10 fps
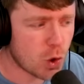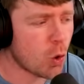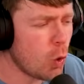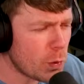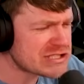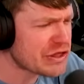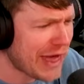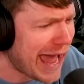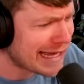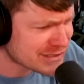Who is
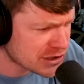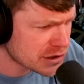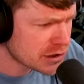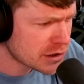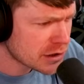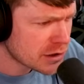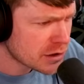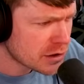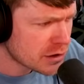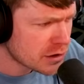that?
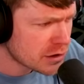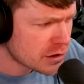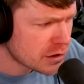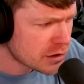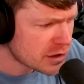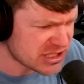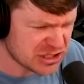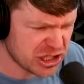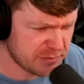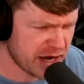Is
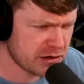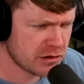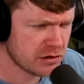that G-Man?